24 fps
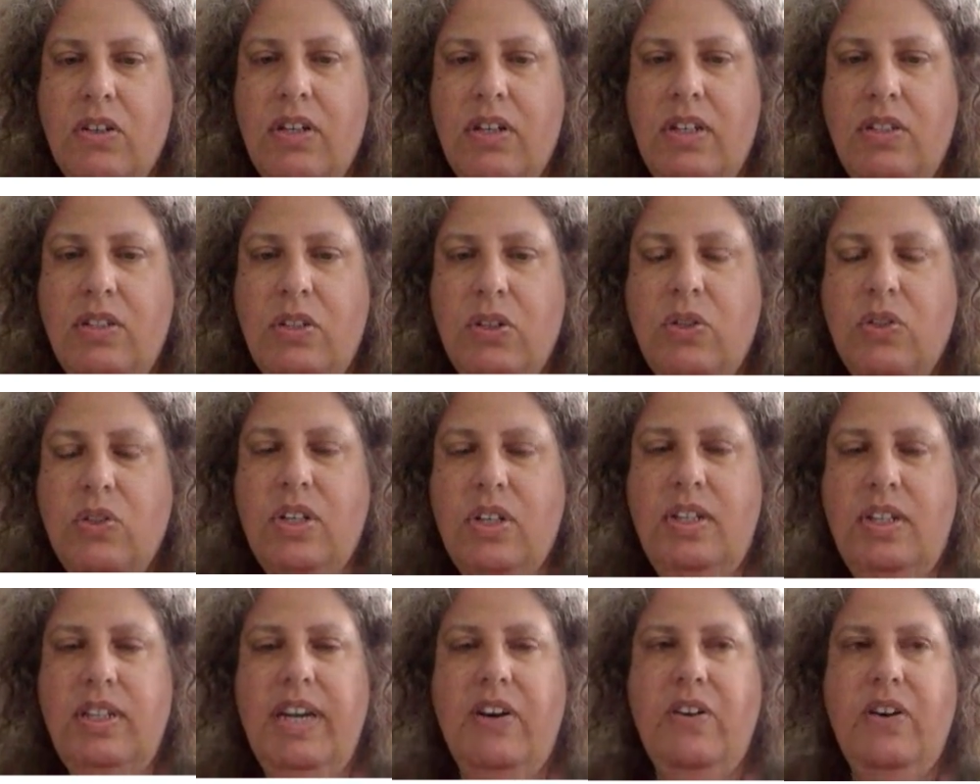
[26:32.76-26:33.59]
So in
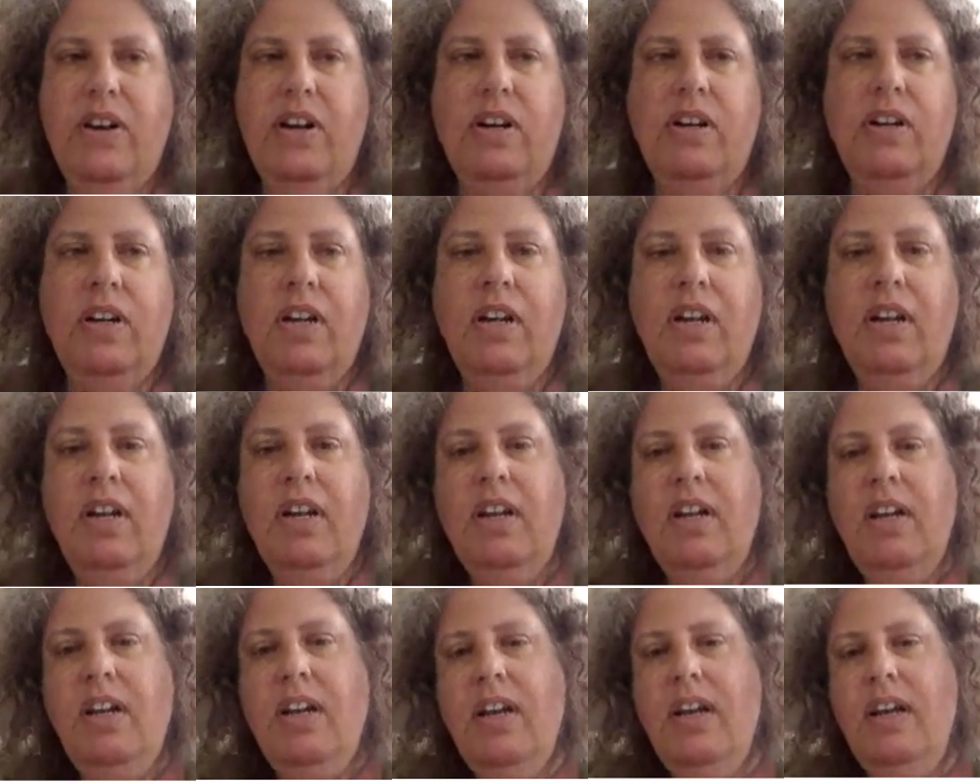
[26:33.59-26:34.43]
total, there are
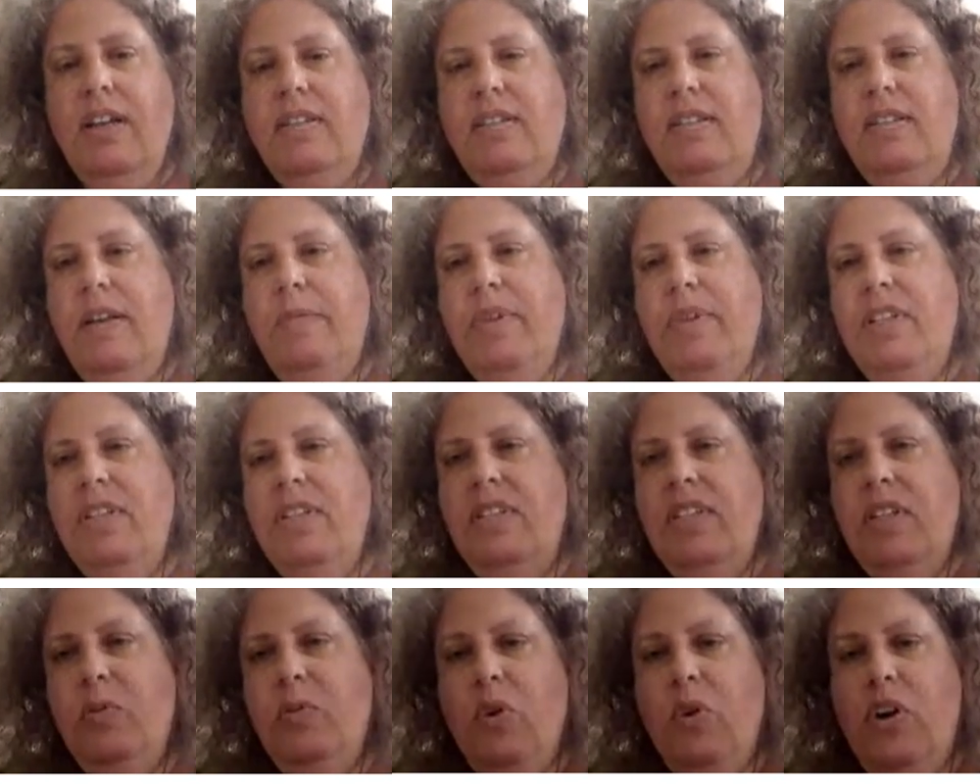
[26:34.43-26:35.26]
Uh,
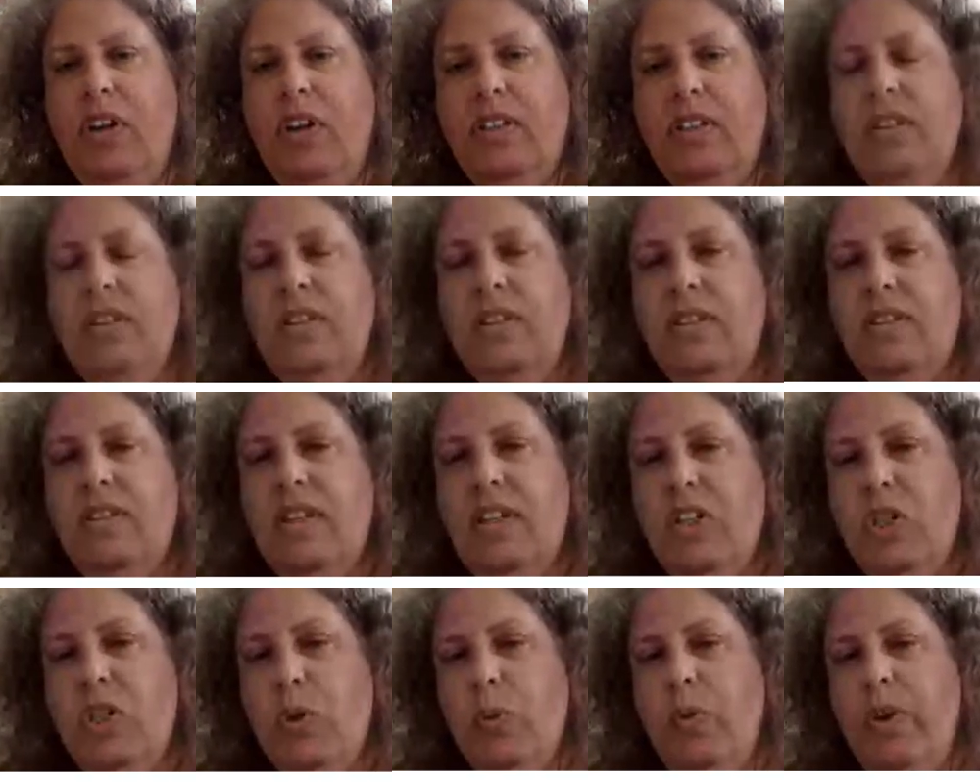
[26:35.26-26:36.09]
seventy-one
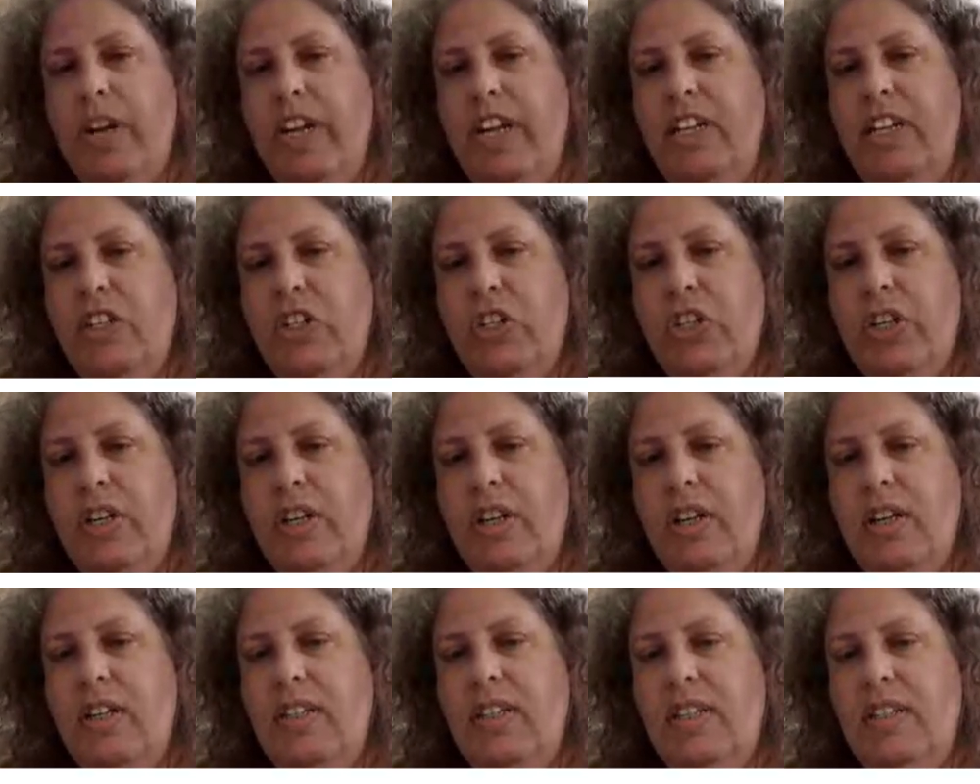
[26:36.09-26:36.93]
such weights
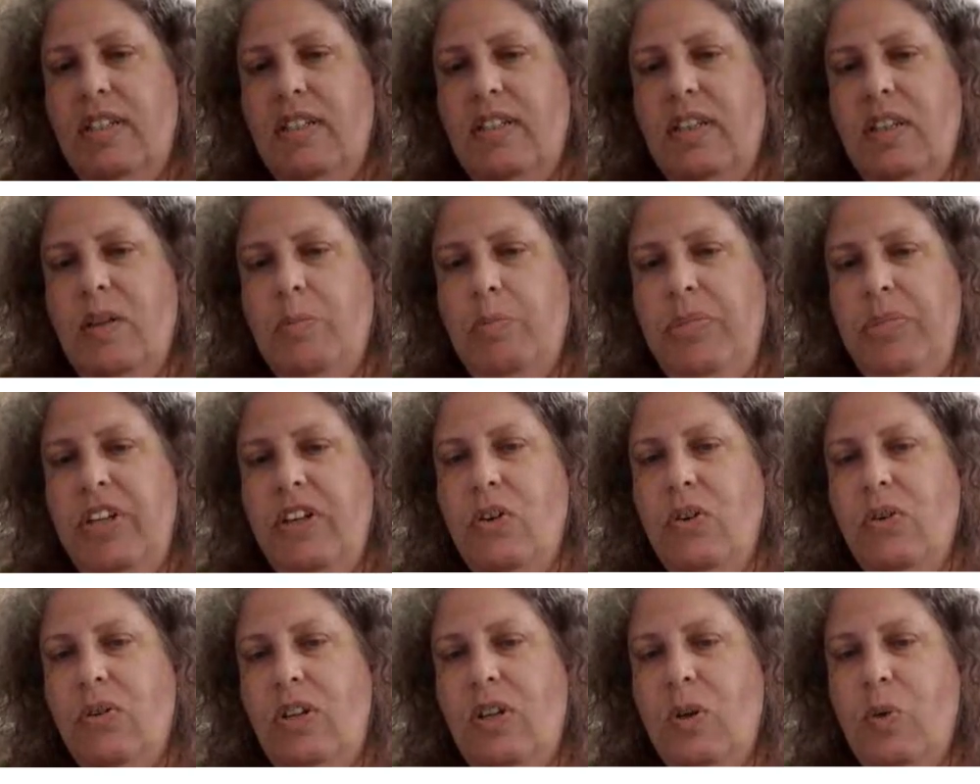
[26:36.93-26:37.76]
uh, that
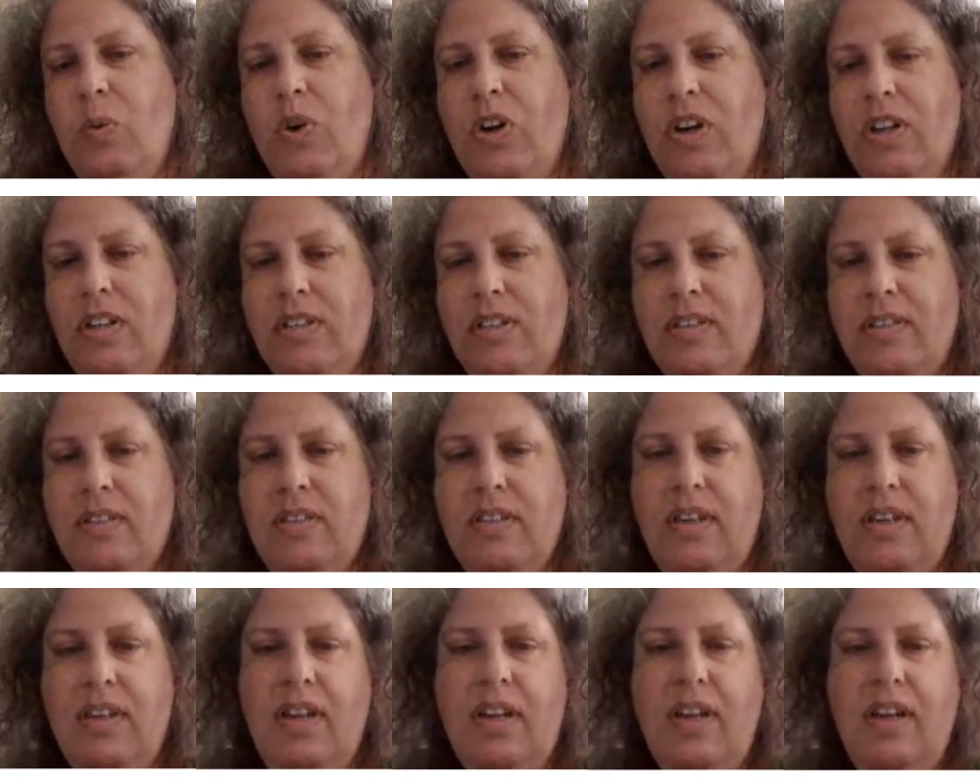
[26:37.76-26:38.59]
appear only
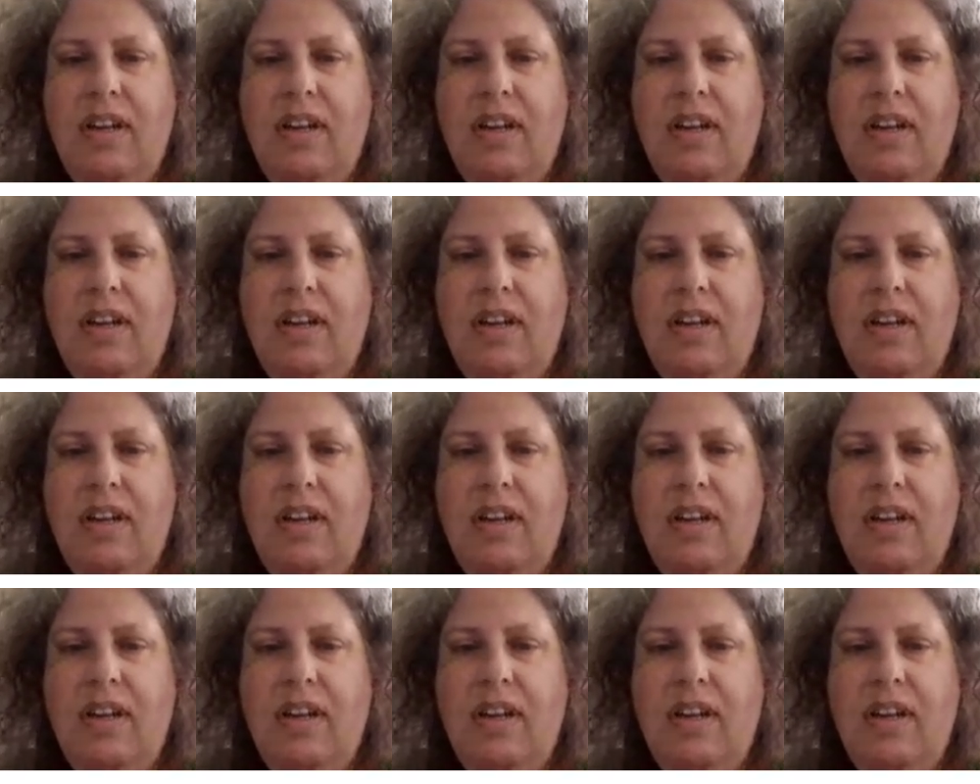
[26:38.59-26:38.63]
once.